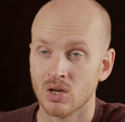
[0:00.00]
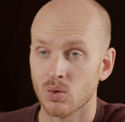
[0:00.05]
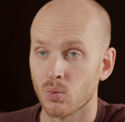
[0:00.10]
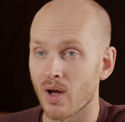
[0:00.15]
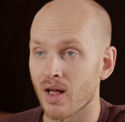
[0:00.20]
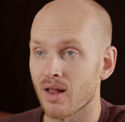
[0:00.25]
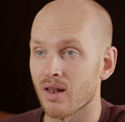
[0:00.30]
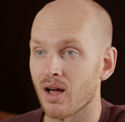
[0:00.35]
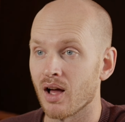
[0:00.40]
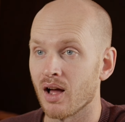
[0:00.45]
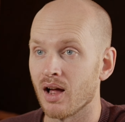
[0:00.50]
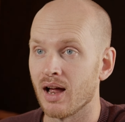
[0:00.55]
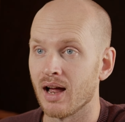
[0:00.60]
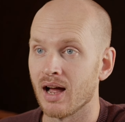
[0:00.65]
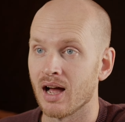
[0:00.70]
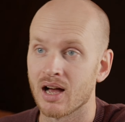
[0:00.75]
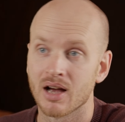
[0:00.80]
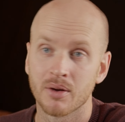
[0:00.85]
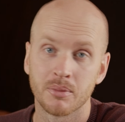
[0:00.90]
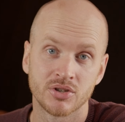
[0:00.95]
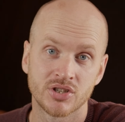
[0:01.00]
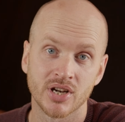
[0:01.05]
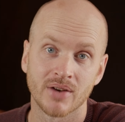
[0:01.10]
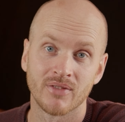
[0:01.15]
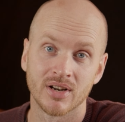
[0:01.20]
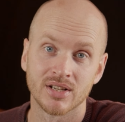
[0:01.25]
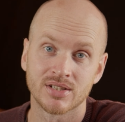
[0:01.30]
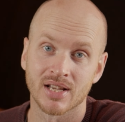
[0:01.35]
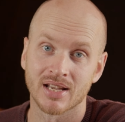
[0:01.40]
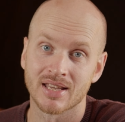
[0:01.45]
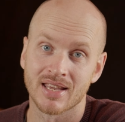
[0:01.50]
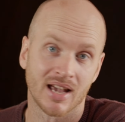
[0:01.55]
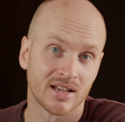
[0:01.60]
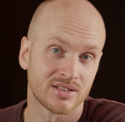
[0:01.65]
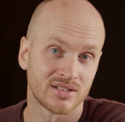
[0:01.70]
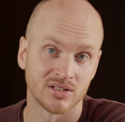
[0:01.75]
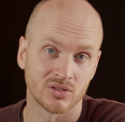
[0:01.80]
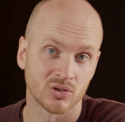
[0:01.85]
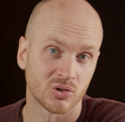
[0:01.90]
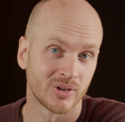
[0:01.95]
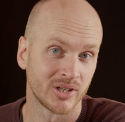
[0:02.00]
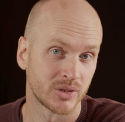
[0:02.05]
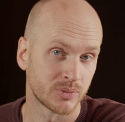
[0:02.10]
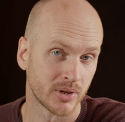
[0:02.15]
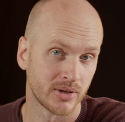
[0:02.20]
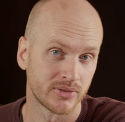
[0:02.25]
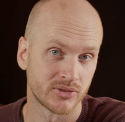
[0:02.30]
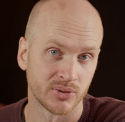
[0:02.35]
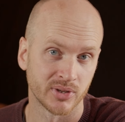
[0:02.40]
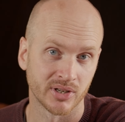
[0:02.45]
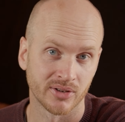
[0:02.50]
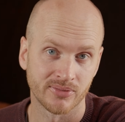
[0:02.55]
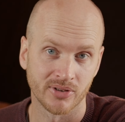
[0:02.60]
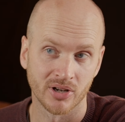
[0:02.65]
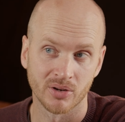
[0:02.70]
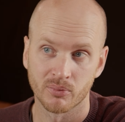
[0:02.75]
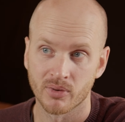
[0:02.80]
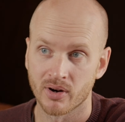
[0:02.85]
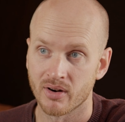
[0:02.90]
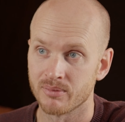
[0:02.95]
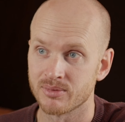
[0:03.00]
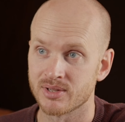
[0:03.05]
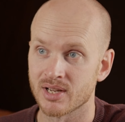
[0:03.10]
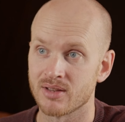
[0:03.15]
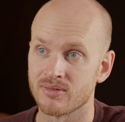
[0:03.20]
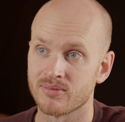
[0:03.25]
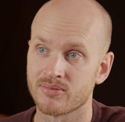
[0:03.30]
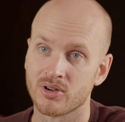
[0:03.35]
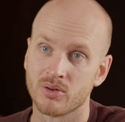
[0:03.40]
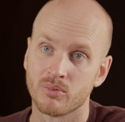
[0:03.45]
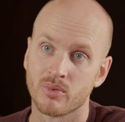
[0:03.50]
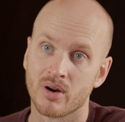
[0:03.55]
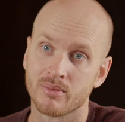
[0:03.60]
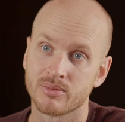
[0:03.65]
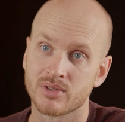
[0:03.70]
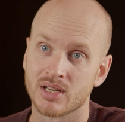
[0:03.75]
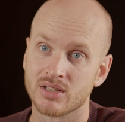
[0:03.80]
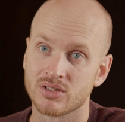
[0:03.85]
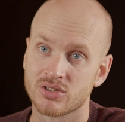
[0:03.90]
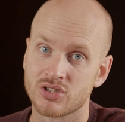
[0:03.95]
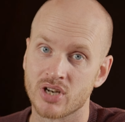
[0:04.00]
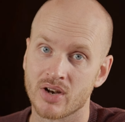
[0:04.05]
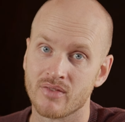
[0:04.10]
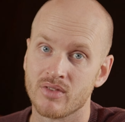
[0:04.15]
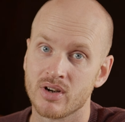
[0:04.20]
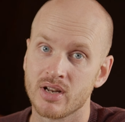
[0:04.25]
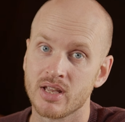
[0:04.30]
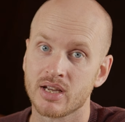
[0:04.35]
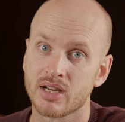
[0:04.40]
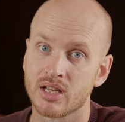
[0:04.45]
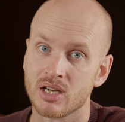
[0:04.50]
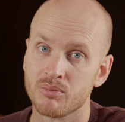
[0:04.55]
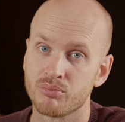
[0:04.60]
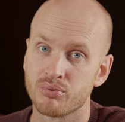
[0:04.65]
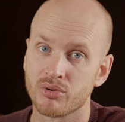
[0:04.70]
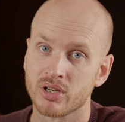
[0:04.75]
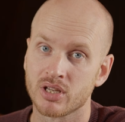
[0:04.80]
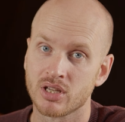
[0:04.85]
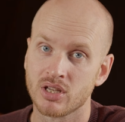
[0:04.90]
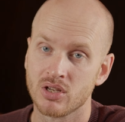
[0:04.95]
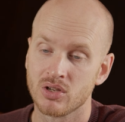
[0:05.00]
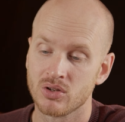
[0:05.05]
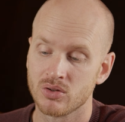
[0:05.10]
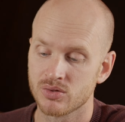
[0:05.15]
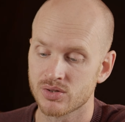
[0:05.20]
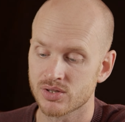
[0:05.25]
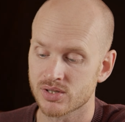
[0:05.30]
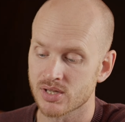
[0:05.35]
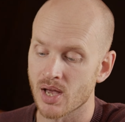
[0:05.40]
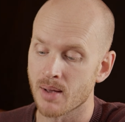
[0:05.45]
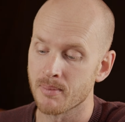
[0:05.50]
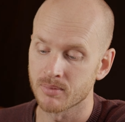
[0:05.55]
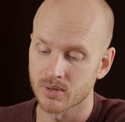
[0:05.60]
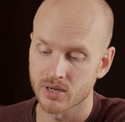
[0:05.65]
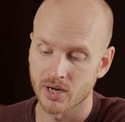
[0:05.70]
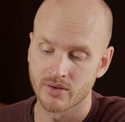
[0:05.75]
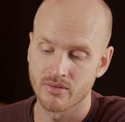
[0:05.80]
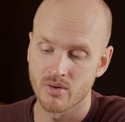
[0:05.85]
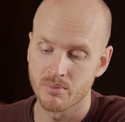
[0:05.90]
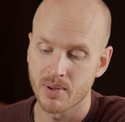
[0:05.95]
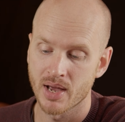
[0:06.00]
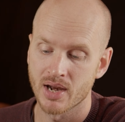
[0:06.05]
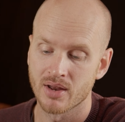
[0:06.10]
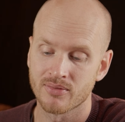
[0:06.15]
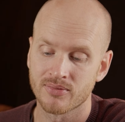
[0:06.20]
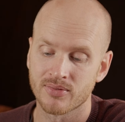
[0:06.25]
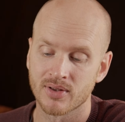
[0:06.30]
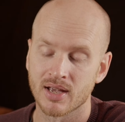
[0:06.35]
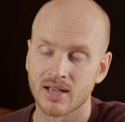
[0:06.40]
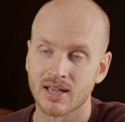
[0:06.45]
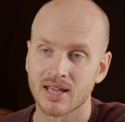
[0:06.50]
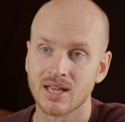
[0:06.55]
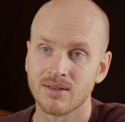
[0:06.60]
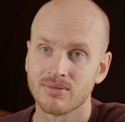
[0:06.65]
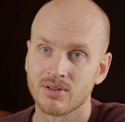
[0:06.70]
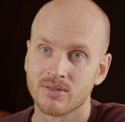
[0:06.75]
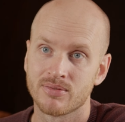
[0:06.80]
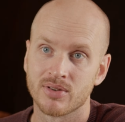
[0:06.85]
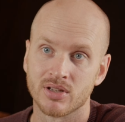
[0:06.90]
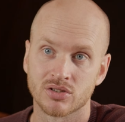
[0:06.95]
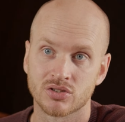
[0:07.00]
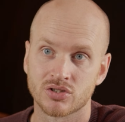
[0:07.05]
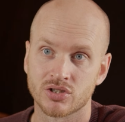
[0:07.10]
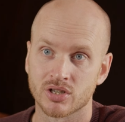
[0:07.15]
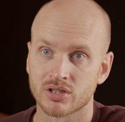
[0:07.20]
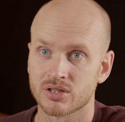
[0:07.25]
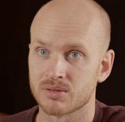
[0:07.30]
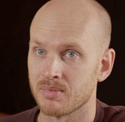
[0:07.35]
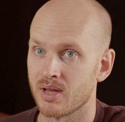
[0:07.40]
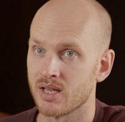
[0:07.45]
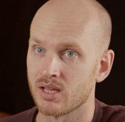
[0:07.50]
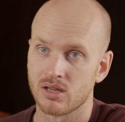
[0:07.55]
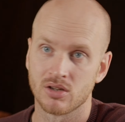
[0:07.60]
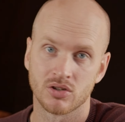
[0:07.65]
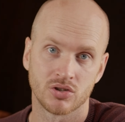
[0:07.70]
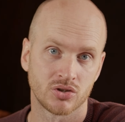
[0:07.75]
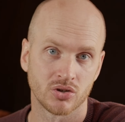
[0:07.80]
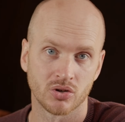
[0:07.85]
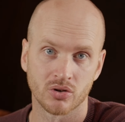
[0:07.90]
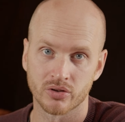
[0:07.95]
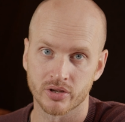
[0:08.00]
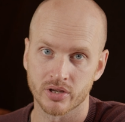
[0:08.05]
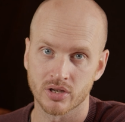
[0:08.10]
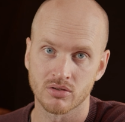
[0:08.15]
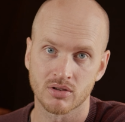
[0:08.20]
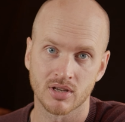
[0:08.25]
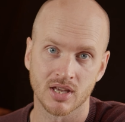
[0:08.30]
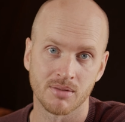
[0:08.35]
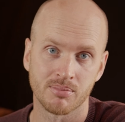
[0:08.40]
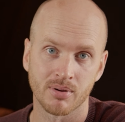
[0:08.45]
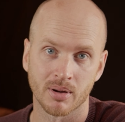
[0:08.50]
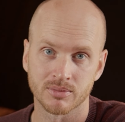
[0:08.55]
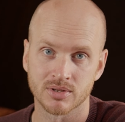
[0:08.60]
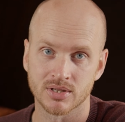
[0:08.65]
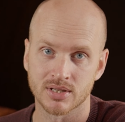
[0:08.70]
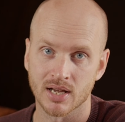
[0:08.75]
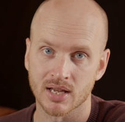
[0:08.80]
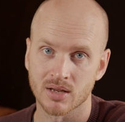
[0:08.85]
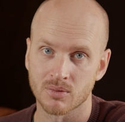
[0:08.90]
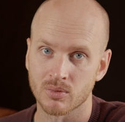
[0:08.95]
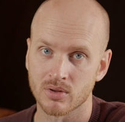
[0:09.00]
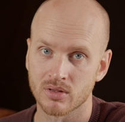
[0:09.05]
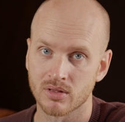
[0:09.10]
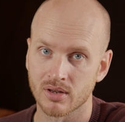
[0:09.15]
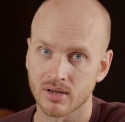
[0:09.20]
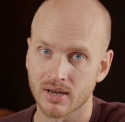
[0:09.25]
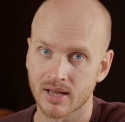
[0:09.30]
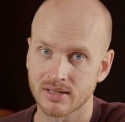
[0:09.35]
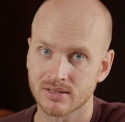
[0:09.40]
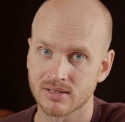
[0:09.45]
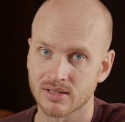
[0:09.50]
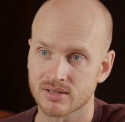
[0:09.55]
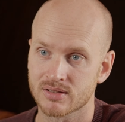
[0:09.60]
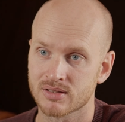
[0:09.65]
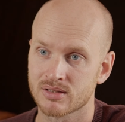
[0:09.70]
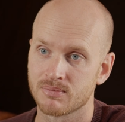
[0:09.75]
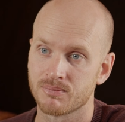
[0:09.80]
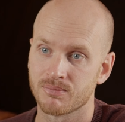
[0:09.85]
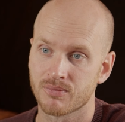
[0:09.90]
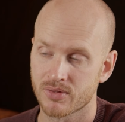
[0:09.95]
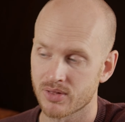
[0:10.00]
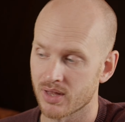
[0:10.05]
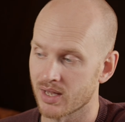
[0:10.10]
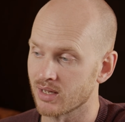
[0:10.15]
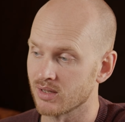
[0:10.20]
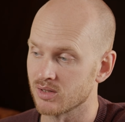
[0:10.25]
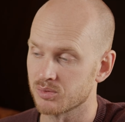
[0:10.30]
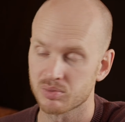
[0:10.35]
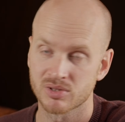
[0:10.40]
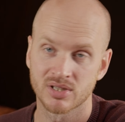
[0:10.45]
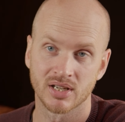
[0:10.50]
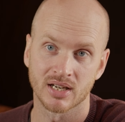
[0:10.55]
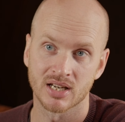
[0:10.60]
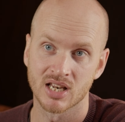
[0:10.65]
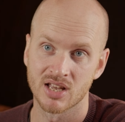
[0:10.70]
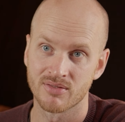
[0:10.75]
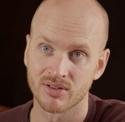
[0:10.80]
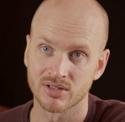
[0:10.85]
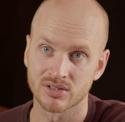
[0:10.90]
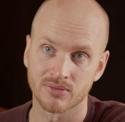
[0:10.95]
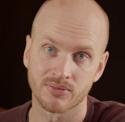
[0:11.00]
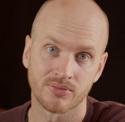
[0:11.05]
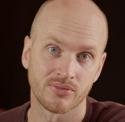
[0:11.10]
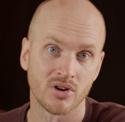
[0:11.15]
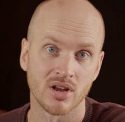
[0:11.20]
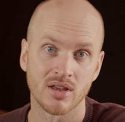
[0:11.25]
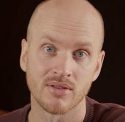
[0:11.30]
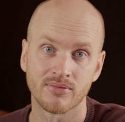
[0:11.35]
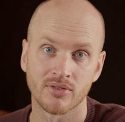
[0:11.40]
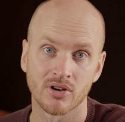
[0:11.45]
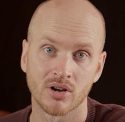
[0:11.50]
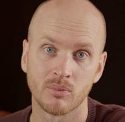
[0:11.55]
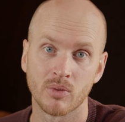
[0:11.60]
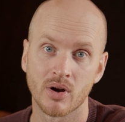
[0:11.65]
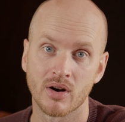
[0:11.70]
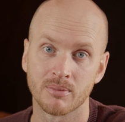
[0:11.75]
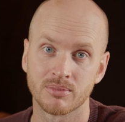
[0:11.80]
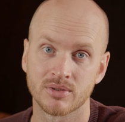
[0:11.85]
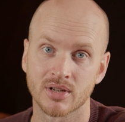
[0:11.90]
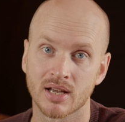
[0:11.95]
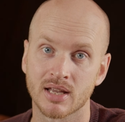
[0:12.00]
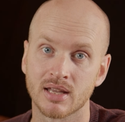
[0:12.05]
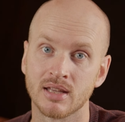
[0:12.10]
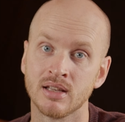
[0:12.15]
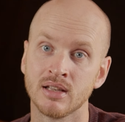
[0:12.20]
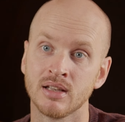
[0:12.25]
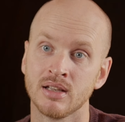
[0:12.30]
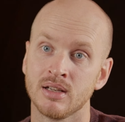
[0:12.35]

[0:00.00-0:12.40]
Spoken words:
Well, I would generally say yes, it's always worth doing a firmware update. Firmware updates generally are going to bring you some kind of a benefit, even if it's just making sure that you keep up to date with the latest things, particularly if it's a free firmware update.